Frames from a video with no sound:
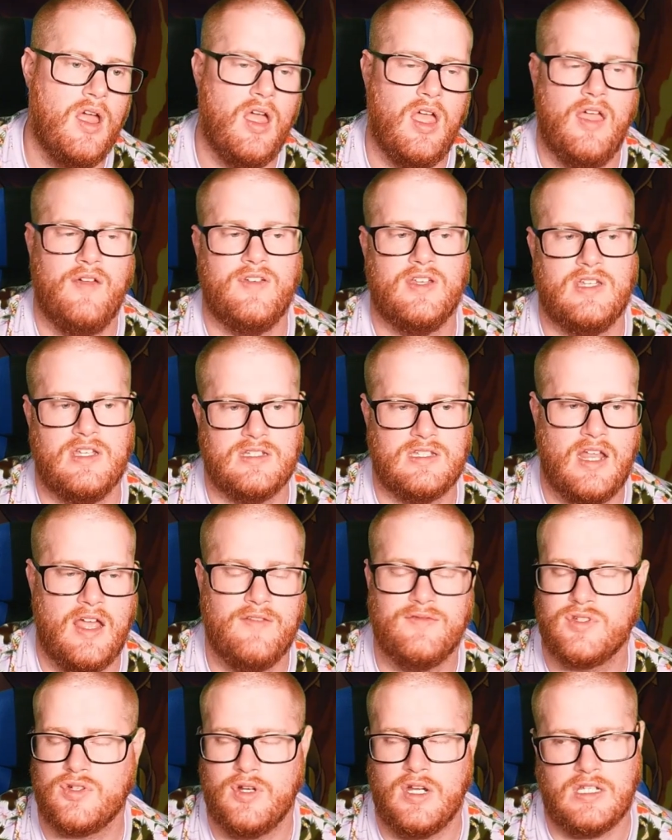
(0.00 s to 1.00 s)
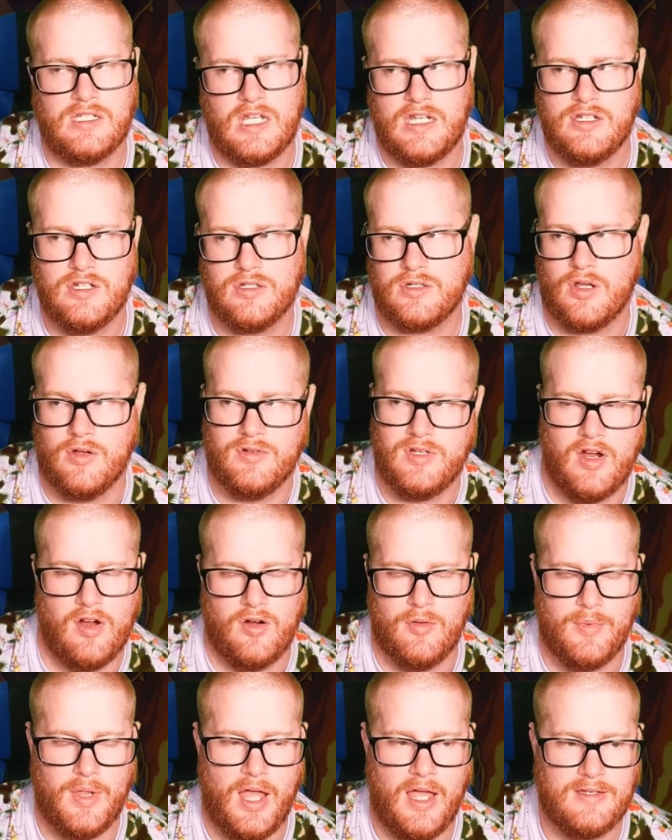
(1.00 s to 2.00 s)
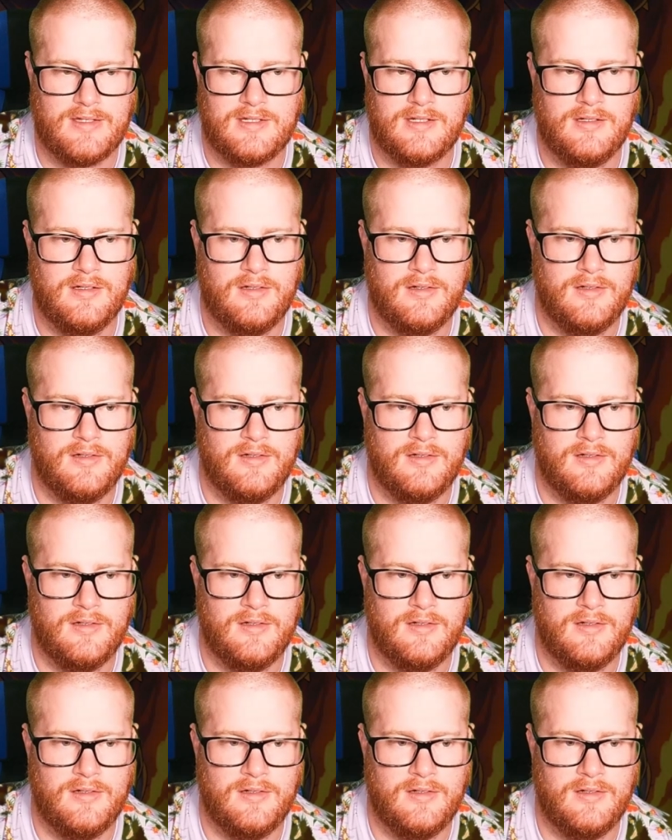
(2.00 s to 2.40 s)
If it doesn't have screens, I just go Terra Blast.